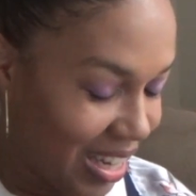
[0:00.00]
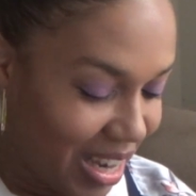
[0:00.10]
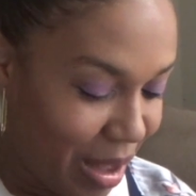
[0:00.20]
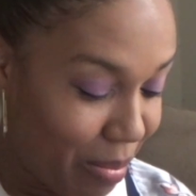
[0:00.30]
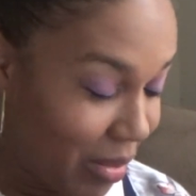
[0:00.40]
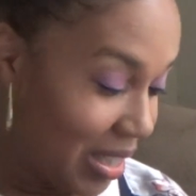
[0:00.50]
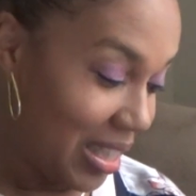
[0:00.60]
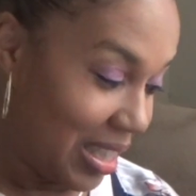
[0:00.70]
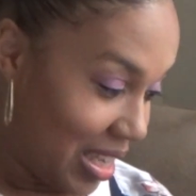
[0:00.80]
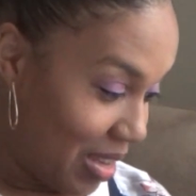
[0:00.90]
Let me
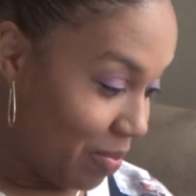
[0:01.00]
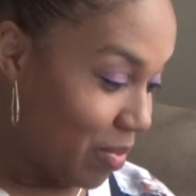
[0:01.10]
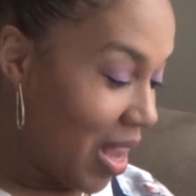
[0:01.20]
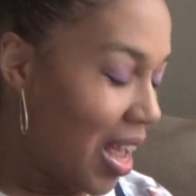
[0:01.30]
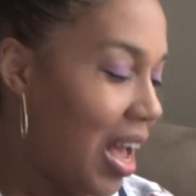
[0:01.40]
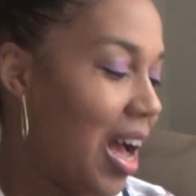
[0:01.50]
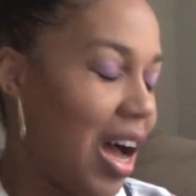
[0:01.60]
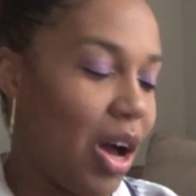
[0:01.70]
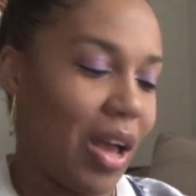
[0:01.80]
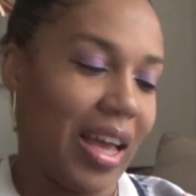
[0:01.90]
see.
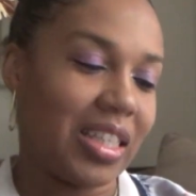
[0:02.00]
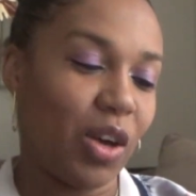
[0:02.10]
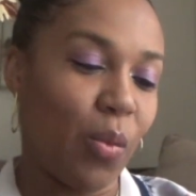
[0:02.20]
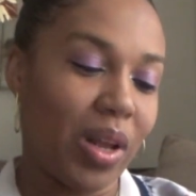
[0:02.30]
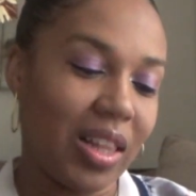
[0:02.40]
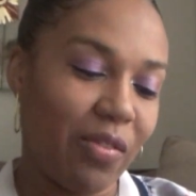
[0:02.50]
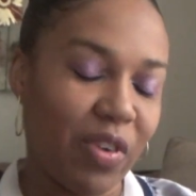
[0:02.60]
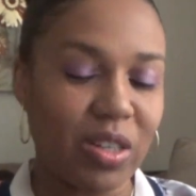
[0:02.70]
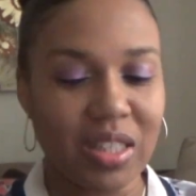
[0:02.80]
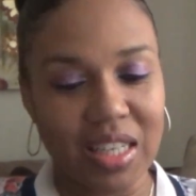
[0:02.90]
Okay, so one of the
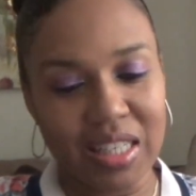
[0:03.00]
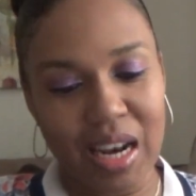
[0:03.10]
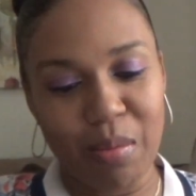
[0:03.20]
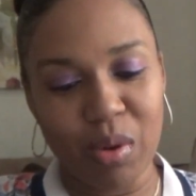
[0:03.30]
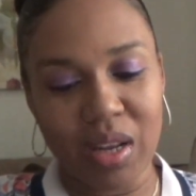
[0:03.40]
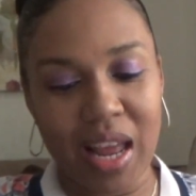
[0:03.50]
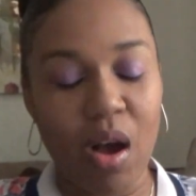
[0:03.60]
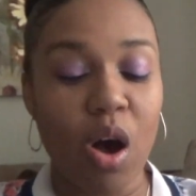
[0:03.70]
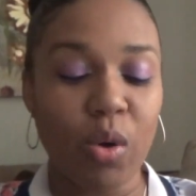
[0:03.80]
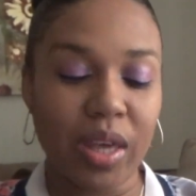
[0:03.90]
first things that I'm pulling
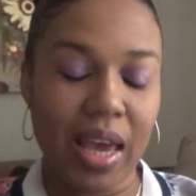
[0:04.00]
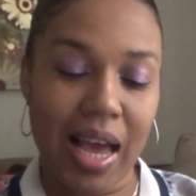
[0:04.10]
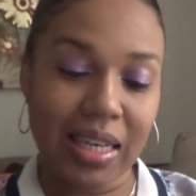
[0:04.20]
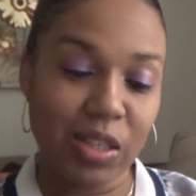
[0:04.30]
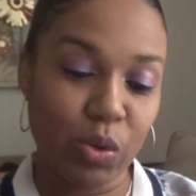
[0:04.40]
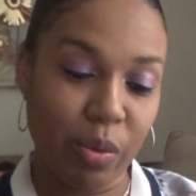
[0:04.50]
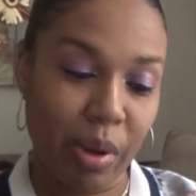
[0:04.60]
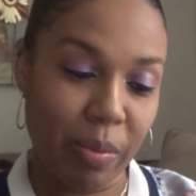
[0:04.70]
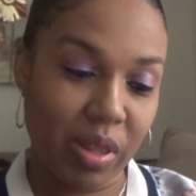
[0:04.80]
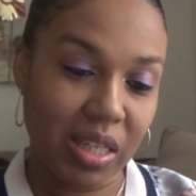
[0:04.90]
out, oh yeah, I do
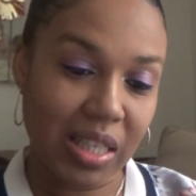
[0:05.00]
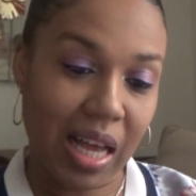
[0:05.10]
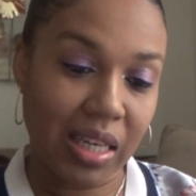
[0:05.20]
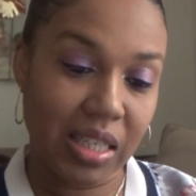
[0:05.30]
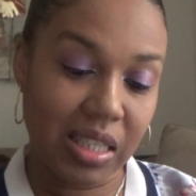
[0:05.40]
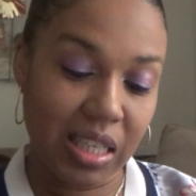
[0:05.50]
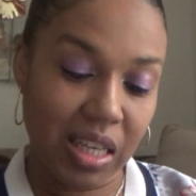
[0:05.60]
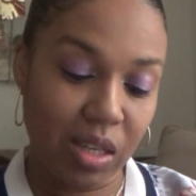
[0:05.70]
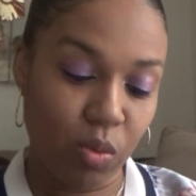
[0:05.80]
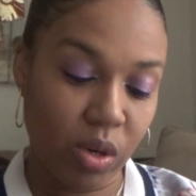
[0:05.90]
remember this. I
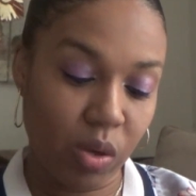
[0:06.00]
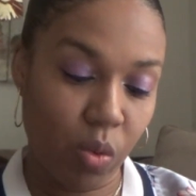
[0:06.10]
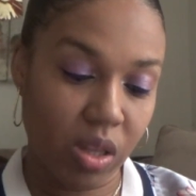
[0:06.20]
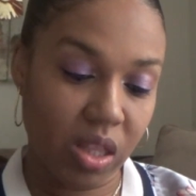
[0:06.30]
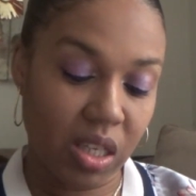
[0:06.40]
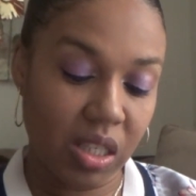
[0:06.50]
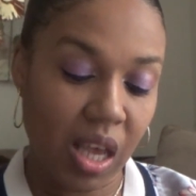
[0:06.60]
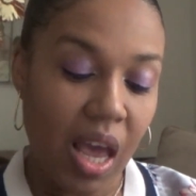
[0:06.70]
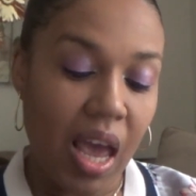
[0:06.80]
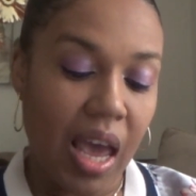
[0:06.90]
did really want this.
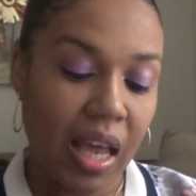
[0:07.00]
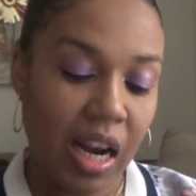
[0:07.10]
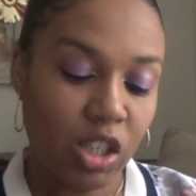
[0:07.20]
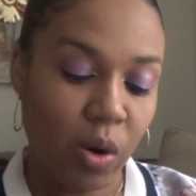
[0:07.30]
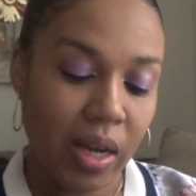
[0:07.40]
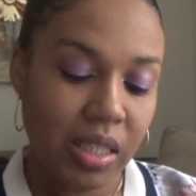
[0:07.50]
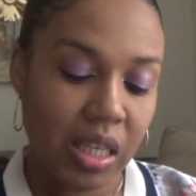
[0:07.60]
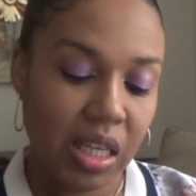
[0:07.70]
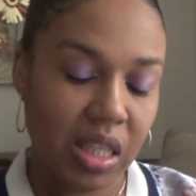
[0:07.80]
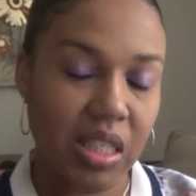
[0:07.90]
And I tried to
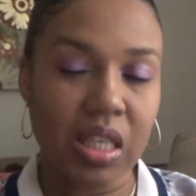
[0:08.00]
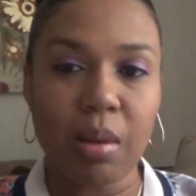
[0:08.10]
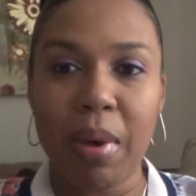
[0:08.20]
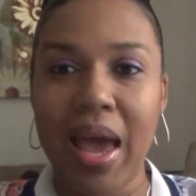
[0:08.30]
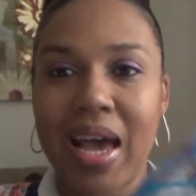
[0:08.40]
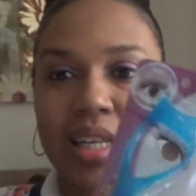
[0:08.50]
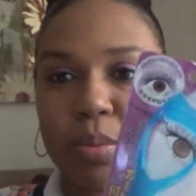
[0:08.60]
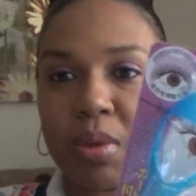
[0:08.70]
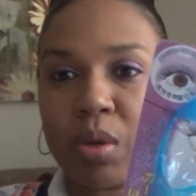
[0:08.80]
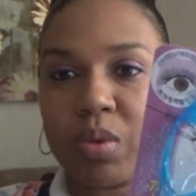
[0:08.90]
get this in the past,
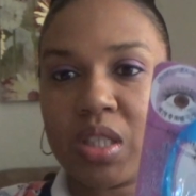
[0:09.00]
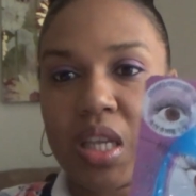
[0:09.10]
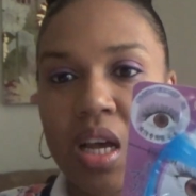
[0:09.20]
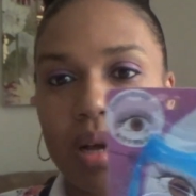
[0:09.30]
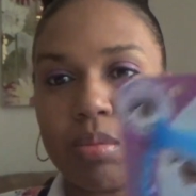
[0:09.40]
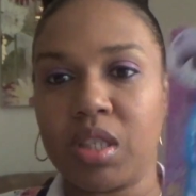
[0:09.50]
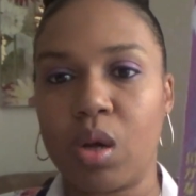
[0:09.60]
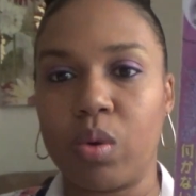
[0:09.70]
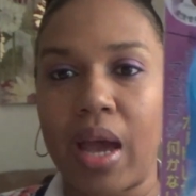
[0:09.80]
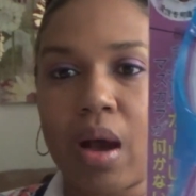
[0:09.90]
but it was um,
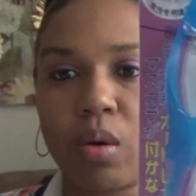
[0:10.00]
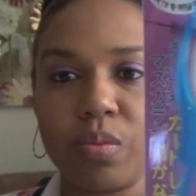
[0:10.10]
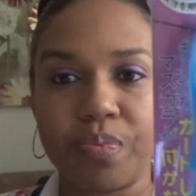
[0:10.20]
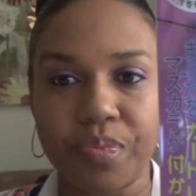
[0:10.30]
sold out.